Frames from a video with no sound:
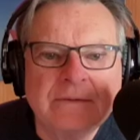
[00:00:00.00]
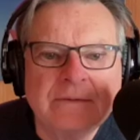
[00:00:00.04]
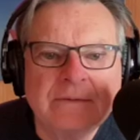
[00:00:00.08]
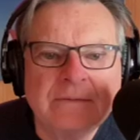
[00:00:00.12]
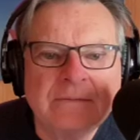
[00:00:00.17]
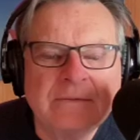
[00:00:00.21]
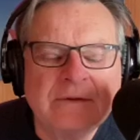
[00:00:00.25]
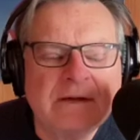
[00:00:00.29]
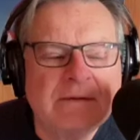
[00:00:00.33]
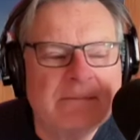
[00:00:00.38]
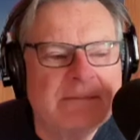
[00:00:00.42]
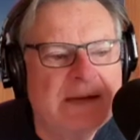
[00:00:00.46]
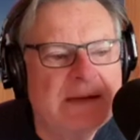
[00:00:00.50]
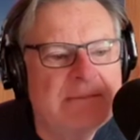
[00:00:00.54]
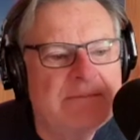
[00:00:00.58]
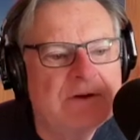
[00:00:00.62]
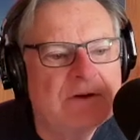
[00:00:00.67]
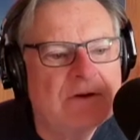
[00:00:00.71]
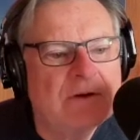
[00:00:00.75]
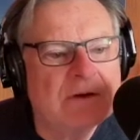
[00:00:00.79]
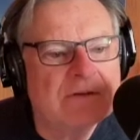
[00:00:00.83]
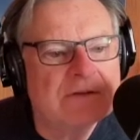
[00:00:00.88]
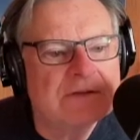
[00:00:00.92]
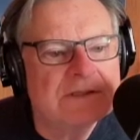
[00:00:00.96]
Well,
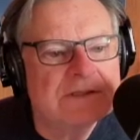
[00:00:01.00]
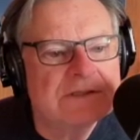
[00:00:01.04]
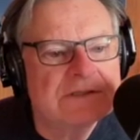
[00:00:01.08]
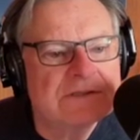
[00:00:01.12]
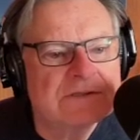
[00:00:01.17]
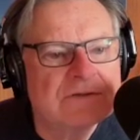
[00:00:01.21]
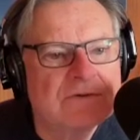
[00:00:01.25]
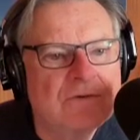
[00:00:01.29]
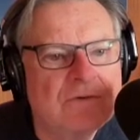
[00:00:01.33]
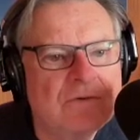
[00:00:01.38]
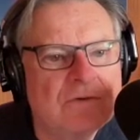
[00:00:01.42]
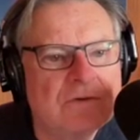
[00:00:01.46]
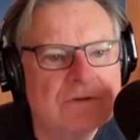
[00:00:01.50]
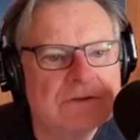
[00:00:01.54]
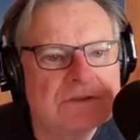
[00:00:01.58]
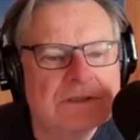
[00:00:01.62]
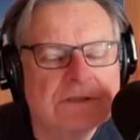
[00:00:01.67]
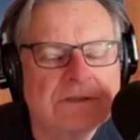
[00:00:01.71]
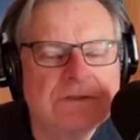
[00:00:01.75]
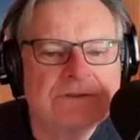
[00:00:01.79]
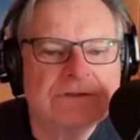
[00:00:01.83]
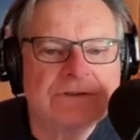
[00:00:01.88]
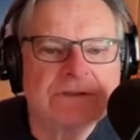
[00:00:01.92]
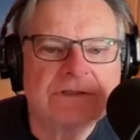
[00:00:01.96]
maybe all these schools
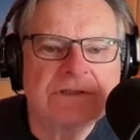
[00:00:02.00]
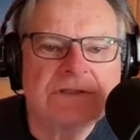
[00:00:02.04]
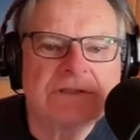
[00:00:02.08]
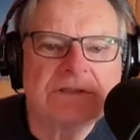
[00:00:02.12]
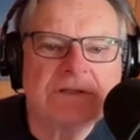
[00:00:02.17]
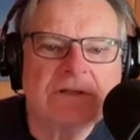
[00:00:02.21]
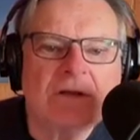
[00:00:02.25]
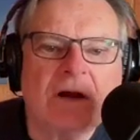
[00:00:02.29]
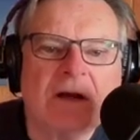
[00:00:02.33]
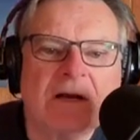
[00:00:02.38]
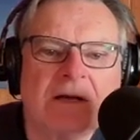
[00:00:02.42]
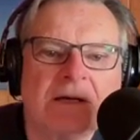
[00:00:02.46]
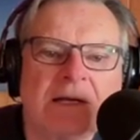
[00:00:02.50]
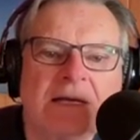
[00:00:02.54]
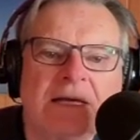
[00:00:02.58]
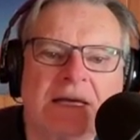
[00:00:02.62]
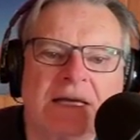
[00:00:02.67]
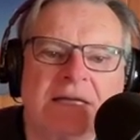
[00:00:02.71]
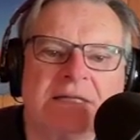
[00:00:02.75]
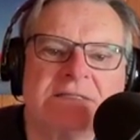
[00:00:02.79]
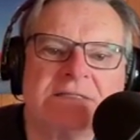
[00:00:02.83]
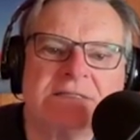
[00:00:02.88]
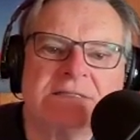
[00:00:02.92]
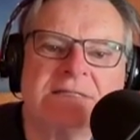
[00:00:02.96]
should start,
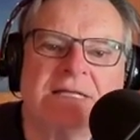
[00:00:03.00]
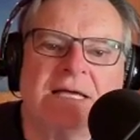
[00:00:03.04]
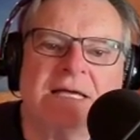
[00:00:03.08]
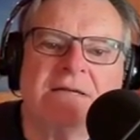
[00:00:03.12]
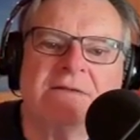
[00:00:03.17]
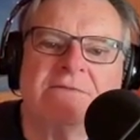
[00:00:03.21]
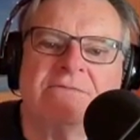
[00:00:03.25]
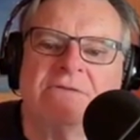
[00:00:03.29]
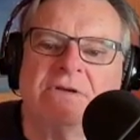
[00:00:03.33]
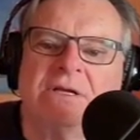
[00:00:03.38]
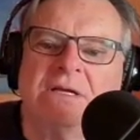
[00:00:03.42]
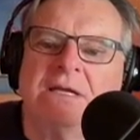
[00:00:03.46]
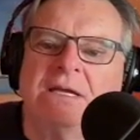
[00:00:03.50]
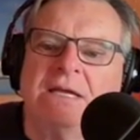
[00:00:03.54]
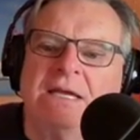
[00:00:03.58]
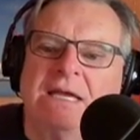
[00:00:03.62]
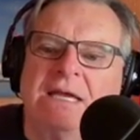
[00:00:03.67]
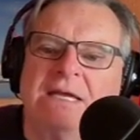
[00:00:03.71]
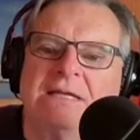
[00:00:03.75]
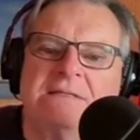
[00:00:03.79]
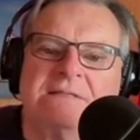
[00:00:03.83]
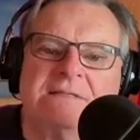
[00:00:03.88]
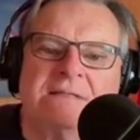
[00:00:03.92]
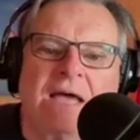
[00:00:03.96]
instead of
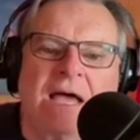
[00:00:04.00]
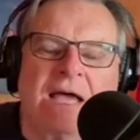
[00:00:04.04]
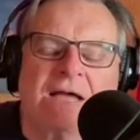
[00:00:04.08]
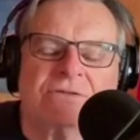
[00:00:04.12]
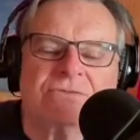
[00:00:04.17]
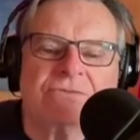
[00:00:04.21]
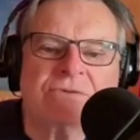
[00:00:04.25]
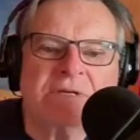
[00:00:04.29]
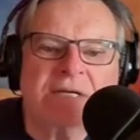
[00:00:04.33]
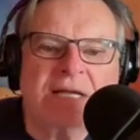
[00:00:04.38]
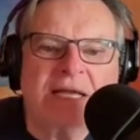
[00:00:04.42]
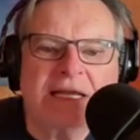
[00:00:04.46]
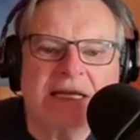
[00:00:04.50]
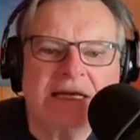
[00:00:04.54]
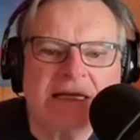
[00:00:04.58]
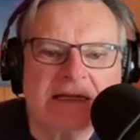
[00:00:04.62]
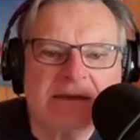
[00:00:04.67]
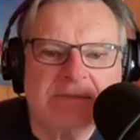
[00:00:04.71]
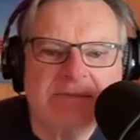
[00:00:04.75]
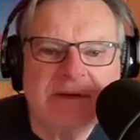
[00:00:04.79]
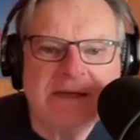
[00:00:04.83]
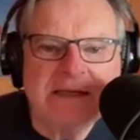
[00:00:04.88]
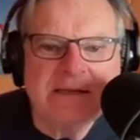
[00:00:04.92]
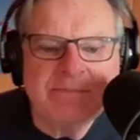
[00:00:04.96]

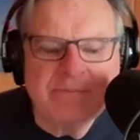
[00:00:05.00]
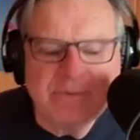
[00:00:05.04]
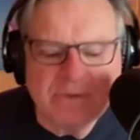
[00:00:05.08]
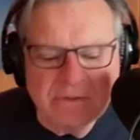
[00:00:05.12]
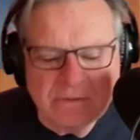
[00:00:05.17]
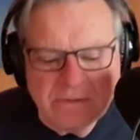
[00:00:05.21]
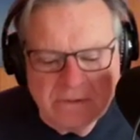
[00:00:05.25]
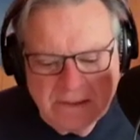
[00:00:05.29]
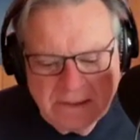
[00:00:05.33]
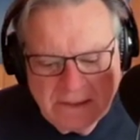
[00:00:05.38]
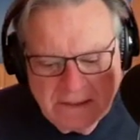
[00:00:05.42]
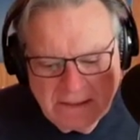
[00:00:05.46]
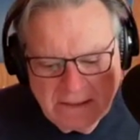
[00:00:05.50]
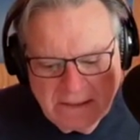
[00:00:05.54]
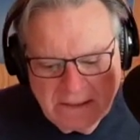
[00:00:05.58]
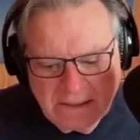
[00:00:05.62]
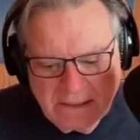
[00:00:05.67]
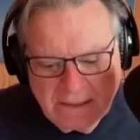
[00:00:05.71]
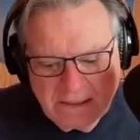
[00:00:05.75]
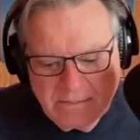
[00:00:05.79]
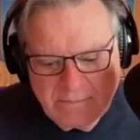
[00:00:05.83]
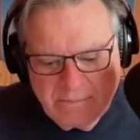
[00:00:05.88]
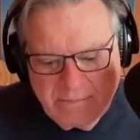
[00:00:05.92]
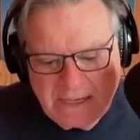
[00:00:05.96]
indoctrinating people
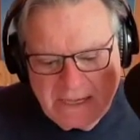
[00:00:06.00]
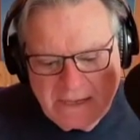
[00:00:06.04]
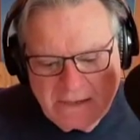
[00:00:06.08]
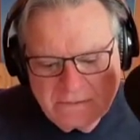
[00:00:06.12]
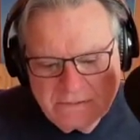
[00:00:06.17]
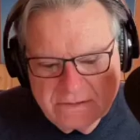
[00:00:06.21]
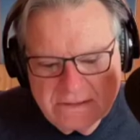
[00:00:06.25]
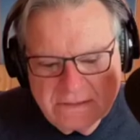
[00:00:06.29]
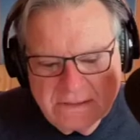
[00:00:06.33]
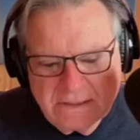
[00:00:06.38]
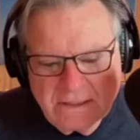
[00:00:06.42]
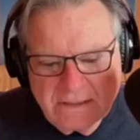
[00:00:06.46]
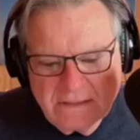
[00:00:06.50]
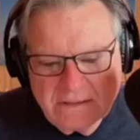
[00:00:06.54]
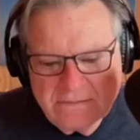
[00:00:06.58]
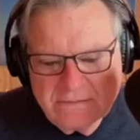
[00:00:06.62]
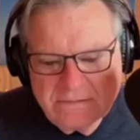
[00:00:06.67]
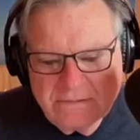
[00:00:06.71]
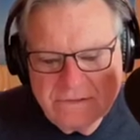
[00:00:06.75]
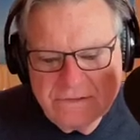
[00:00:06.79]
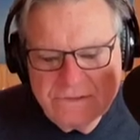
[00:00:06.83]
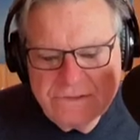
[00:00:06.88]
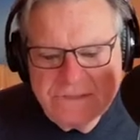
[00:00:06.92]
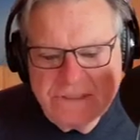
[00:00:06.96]
about
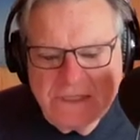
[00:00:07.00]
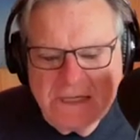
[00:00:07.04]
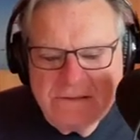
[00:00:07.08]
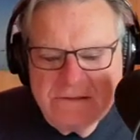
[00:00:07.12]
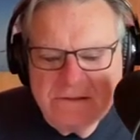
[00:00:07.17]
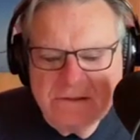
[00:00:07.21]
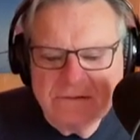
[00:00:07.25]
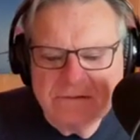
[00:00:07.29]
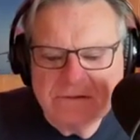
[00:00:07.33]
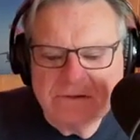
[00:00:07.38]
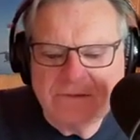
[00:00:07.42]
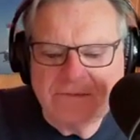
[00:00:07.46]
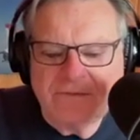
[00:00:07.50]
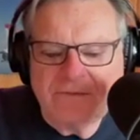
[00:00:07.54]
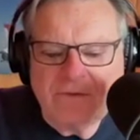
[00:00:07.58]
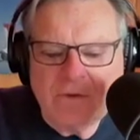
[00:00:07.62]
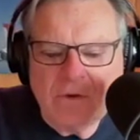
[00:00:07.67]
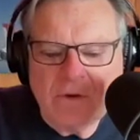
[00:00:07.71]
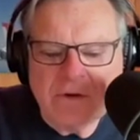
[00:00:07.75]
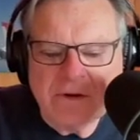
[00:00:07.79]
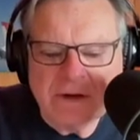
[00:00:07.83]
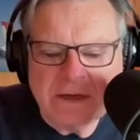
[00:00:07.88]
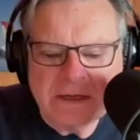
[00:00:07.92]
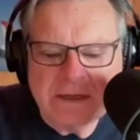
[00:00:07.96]
gender
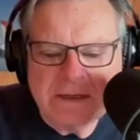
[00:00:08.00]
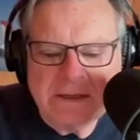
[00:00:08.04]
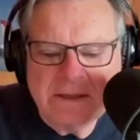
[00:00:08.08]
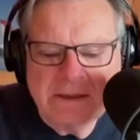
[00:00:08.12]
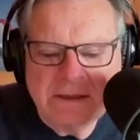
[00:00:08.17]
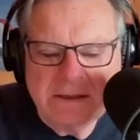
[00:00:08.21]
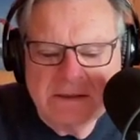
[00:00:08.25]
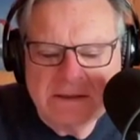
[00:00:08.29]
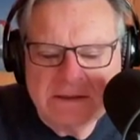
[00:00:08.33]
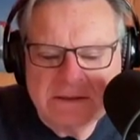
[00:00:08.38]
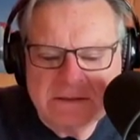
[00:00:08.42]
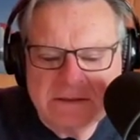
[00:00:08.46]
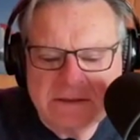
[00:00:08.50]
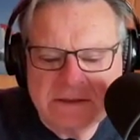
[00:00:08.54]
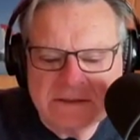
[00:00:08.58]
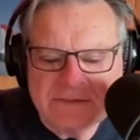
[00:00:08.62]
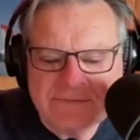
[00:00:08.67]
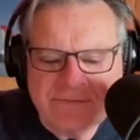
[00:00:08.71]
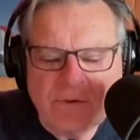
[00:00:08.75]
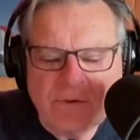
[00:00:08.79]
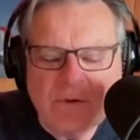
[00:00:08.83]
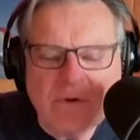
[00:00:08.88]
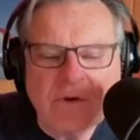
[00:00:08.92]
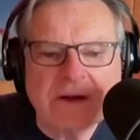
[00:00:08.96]
dysphoria
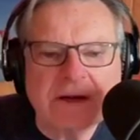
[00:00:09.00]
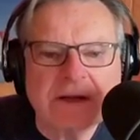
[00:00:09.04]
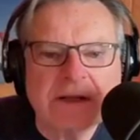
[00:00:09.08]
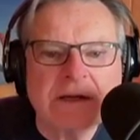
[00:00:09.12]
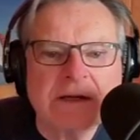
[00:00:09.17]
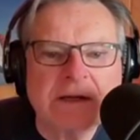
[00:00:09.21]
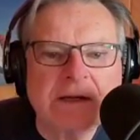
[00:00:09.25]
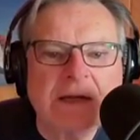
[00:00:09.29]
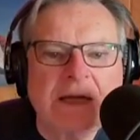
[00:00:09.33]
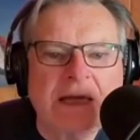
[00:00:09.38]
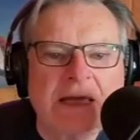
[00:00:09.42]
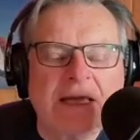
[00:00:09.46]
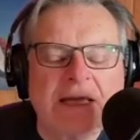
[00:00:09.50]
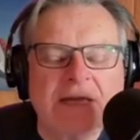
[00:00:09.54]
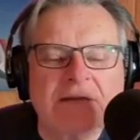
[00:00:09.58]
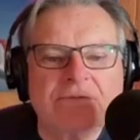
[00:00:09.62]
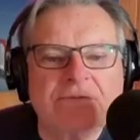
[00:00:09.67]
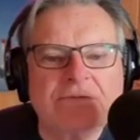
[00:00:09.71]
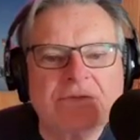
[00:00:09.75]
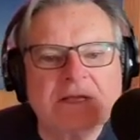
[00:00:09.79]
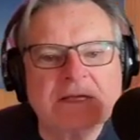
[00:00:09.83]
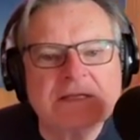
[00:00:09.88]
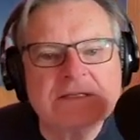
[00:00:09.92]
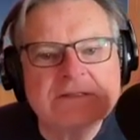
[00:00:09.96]
and
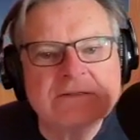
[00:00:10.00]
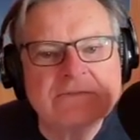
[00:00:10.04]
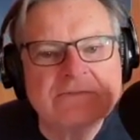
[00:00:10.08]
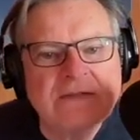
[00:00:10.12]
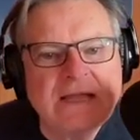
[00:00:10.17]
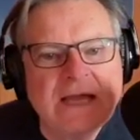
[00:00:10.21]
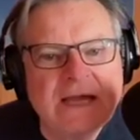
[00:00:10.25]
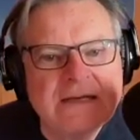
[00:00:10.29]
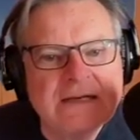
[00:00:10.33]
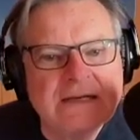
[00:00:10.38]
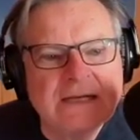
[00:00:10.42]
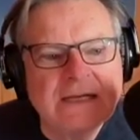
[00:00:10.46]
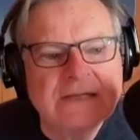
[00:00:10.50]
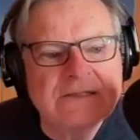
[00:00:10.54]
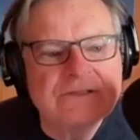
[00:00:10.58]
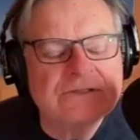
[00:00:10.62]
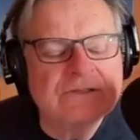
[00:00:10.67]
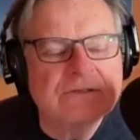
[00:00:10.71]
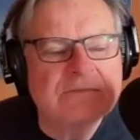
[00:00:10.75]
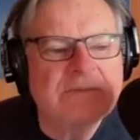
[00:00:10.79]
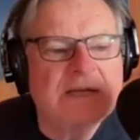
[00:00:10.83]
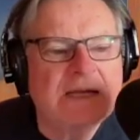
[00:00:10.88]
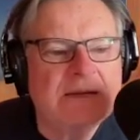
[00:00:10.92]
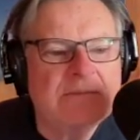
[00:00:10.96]
things of that
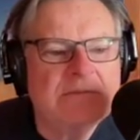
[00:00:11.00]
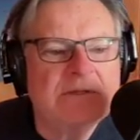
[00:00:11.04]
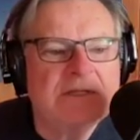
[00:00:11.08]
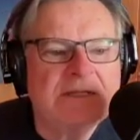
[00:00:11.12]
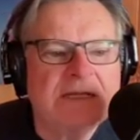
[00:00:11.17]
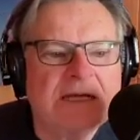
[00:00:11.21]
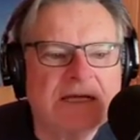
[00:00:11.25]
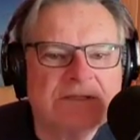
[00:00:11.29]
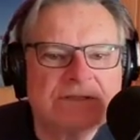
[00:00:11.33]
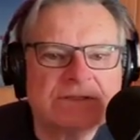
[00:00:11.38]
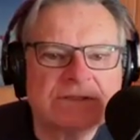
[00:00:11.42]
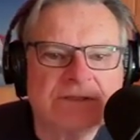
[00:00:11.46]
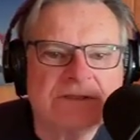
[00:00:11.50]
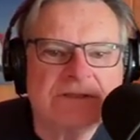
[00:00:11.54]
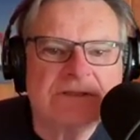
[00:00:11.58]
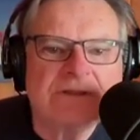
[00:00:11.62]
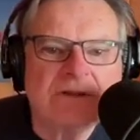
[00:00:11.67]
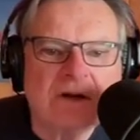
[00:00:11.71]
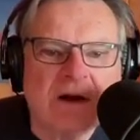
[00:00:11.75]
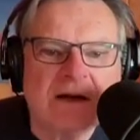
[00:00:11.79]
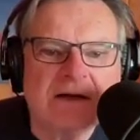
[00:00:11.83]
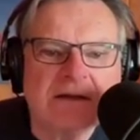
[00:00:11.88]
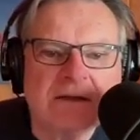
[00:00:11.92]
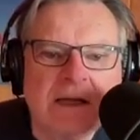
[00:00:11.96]
nature, maybe they should
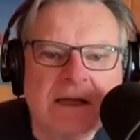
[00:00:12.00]
start